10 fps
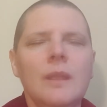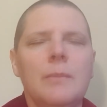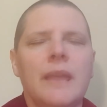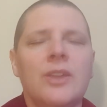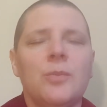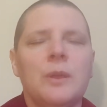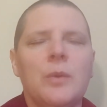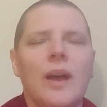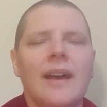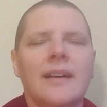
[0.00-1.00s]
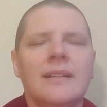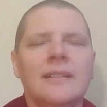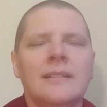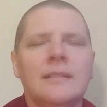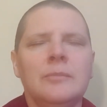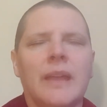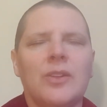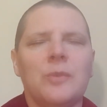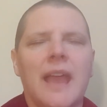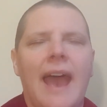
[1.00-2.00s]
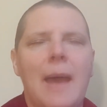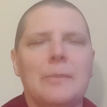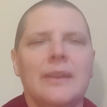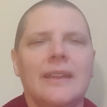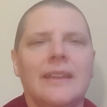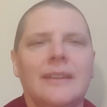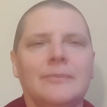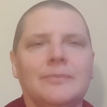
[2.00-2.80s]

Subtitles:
May you be well, may you be happy,